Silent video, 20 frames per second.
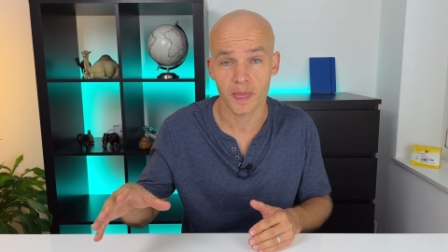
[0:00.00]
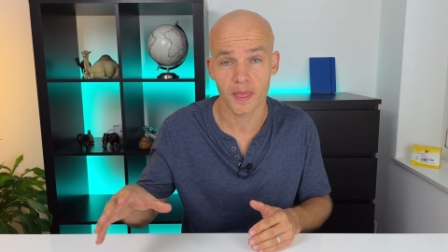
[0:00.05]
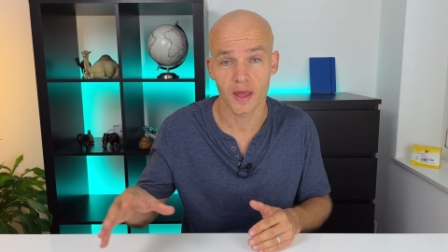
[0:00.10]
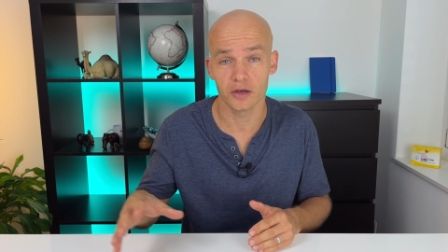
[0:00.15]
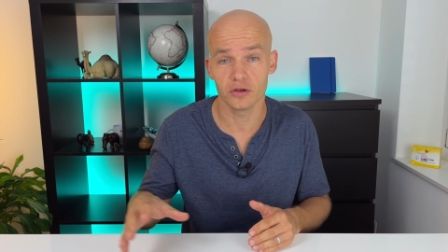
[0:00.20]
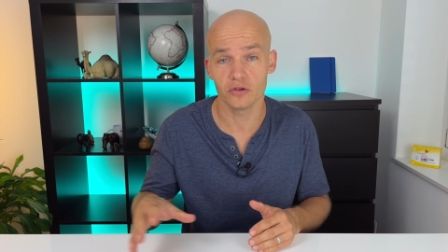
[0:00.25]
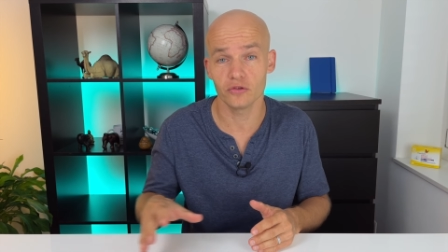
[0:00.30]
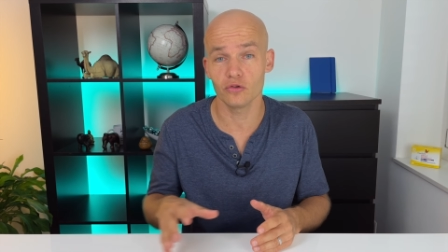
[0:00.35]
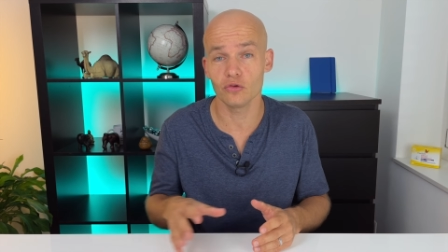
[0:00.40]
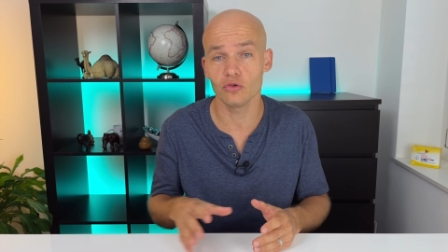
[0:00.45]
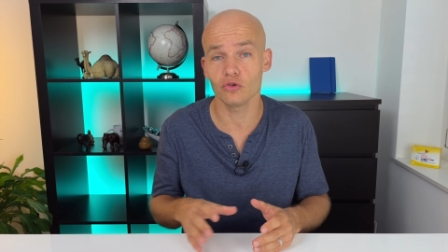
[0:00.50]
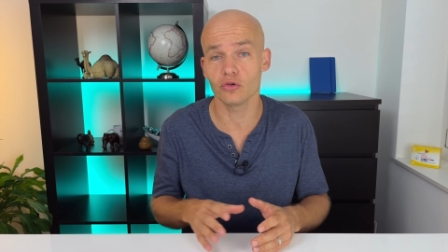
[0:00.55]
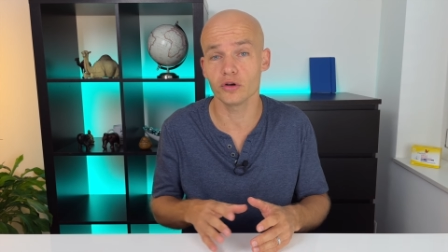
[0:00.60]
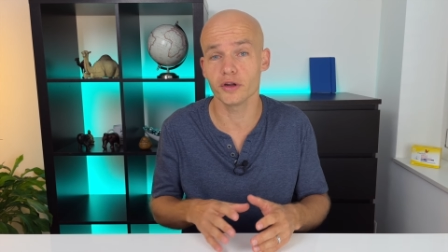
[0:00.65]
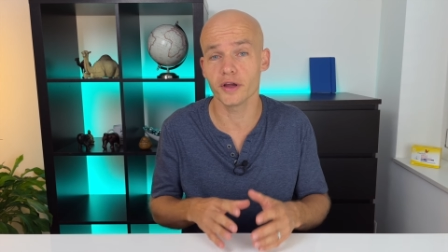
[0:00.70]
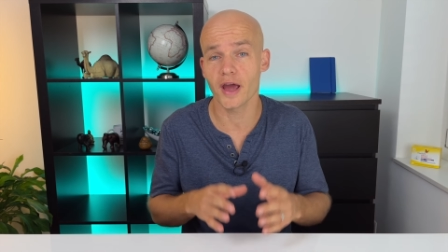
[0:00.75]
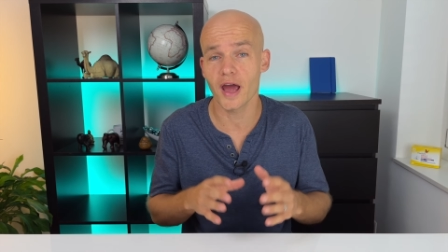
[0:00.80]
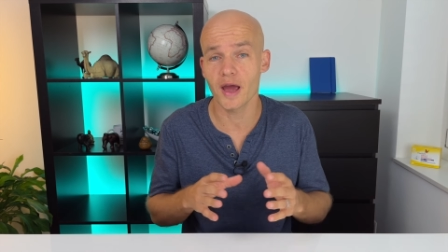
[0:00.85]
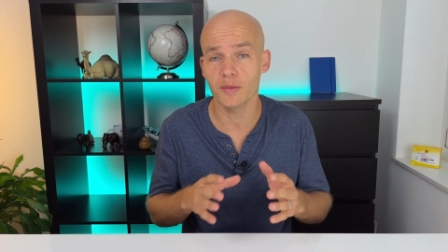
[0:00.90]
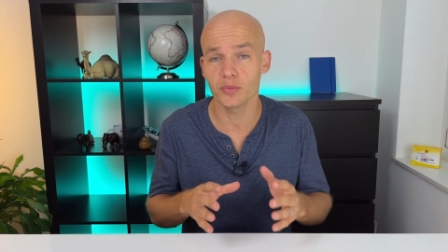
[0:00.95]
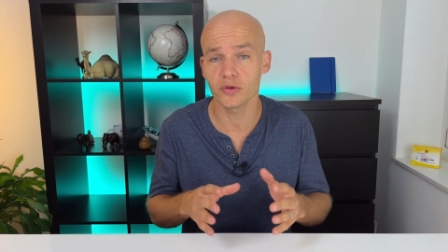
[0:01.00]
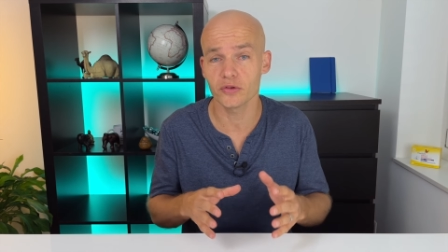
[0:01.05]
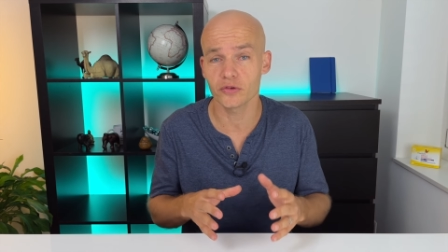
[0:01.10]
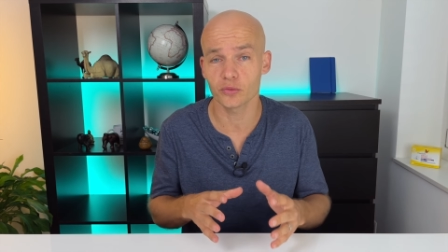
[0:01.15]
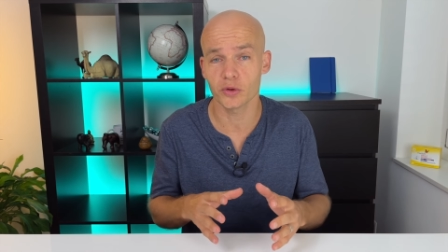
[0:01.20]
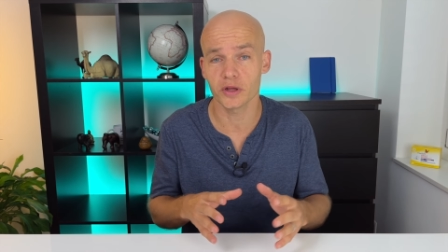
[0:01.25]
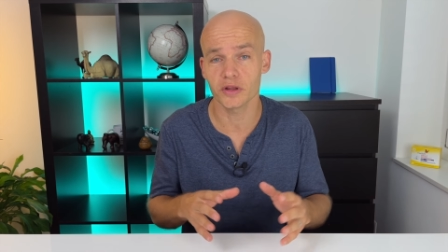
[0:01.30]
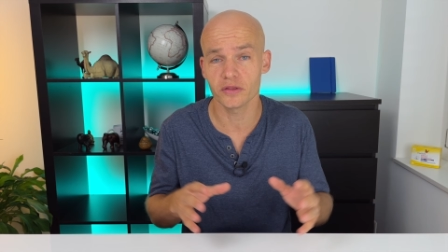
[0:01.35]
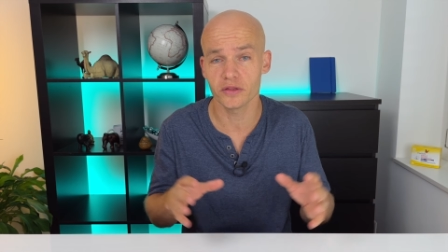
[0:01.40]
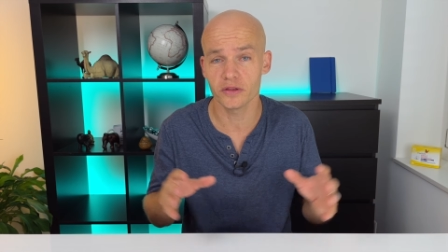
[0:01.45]
And this usually happens
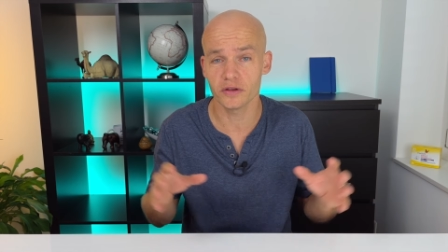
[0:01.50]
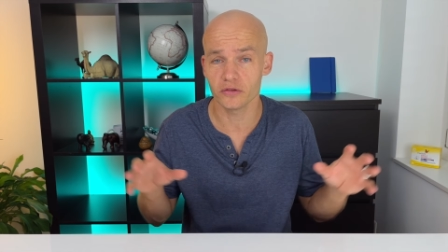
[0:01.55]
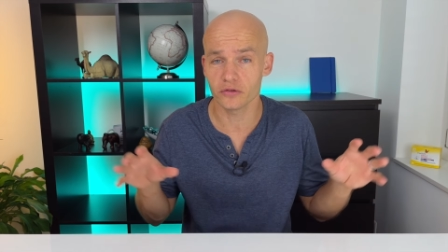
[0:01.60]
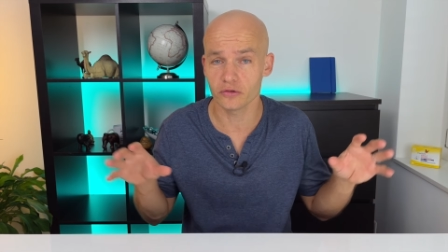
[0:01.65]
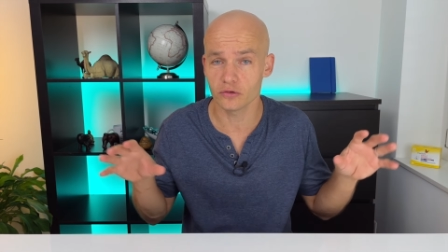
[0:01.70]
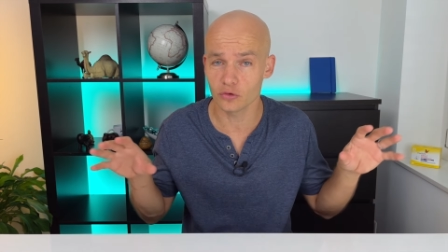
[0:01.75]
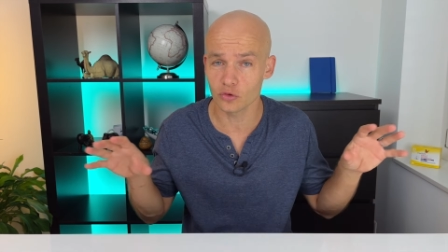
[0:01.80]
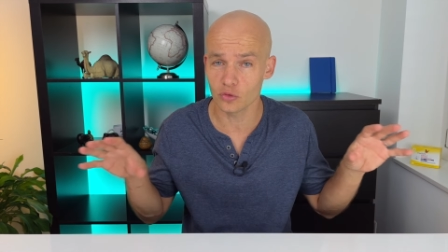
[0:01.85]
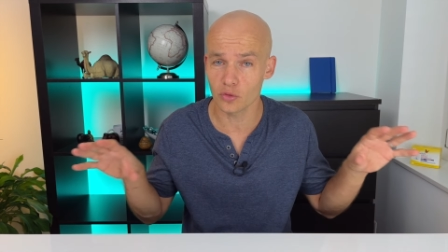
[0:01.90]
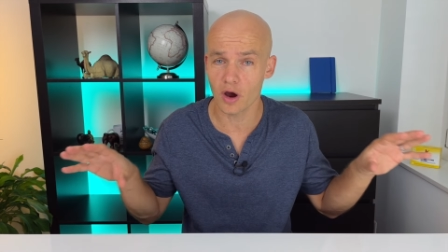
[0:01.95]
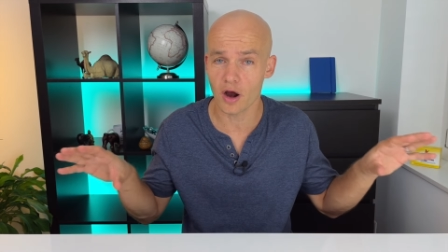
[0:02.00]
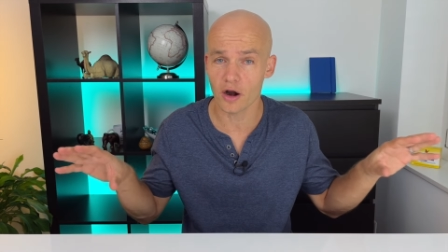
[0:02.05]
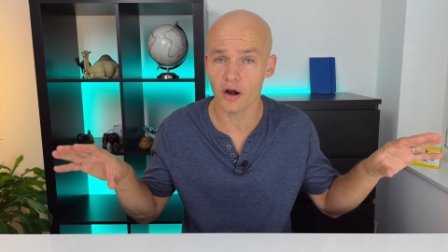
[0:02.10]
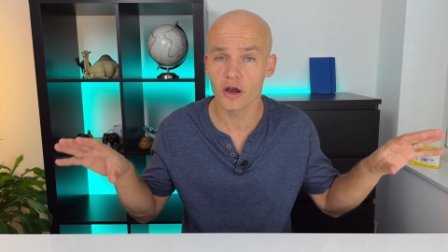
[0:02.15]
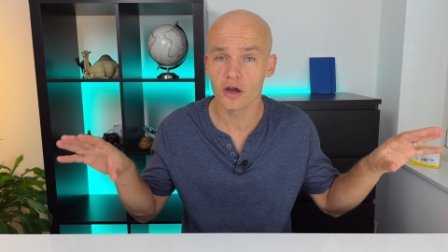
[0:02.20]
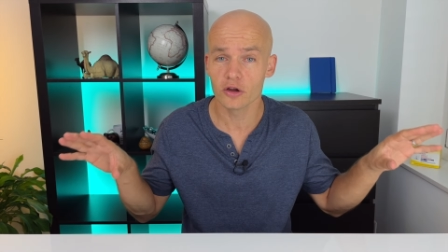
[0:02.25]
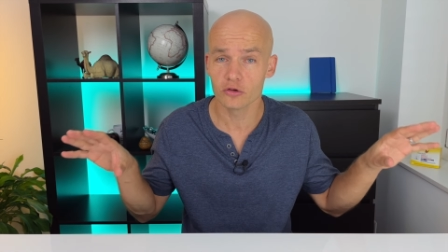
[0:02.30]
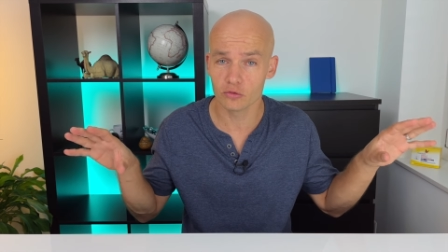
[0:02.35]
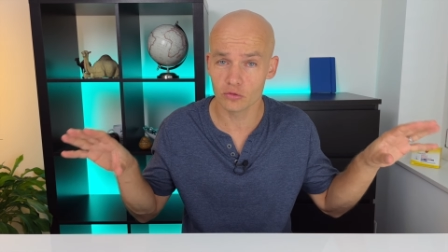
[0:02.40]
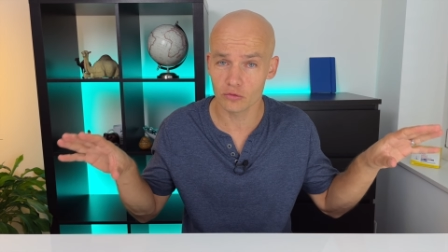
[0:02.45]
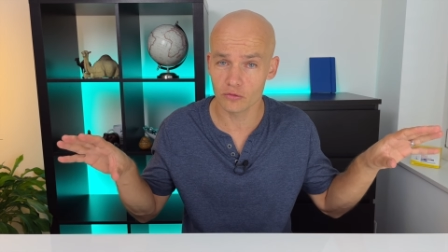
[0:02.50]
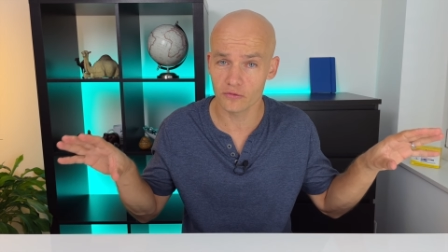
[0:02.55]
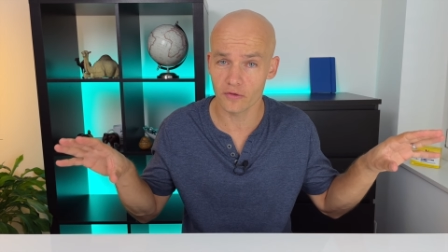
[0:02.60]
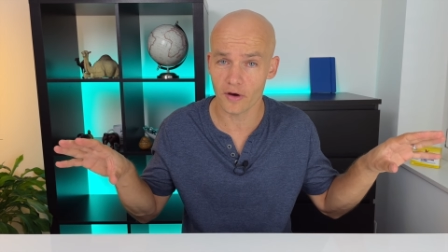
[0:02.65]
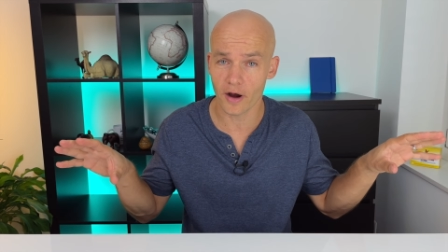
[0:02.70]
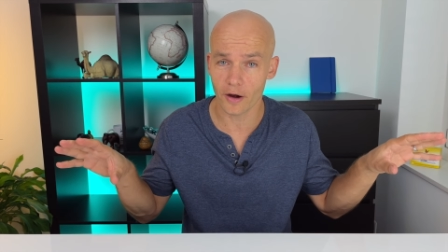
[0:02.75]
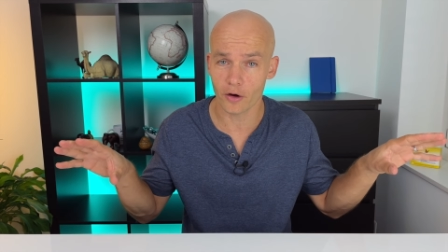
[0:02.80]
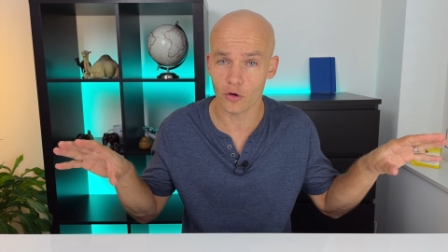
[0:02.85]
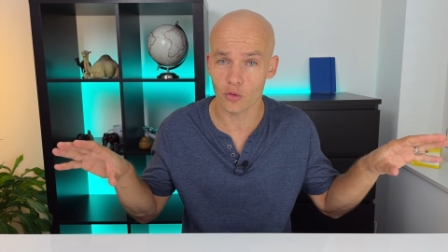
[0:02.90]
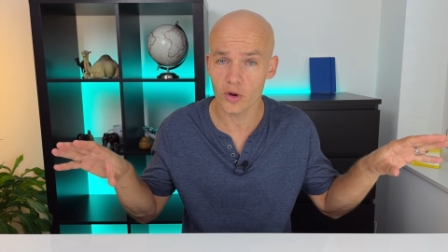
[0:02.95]
when these two are too
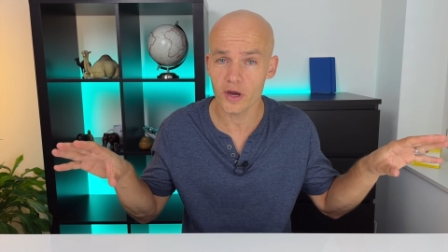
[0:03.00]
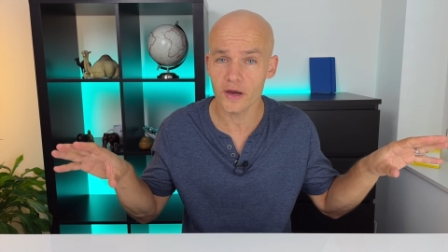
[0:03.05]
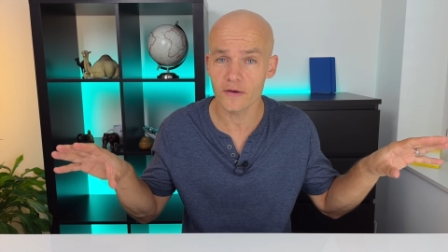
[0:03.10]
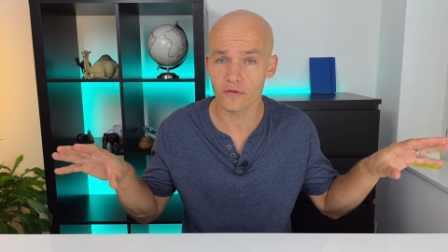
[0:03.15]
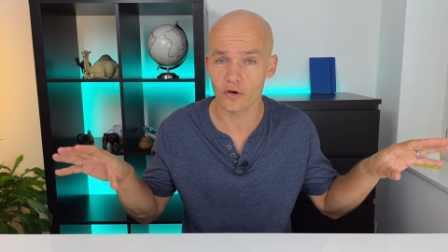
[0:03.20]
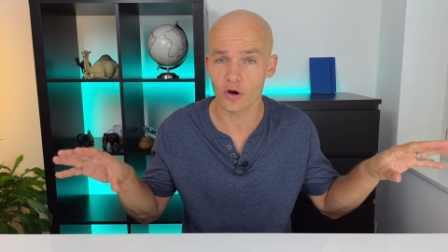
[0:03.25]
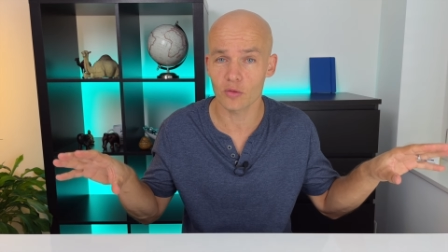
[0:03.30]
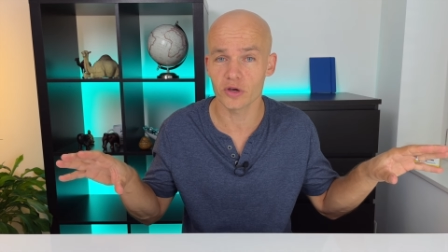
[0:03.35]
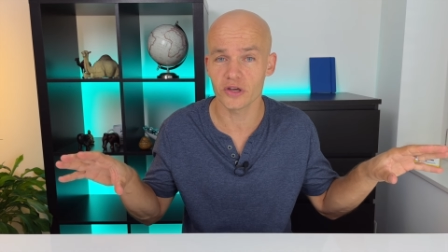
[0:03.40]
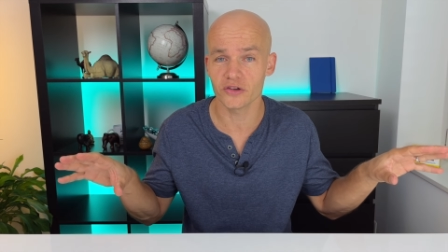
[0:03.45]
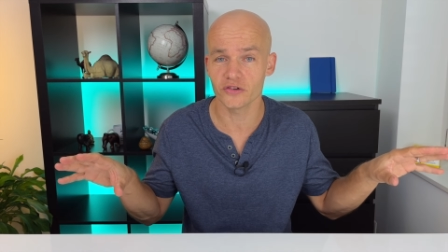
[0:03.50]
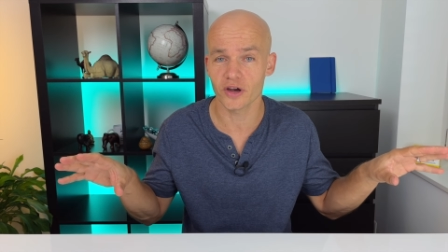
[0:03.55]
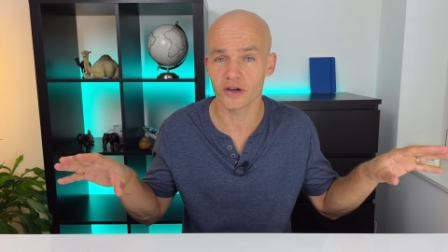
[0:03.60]
far away from each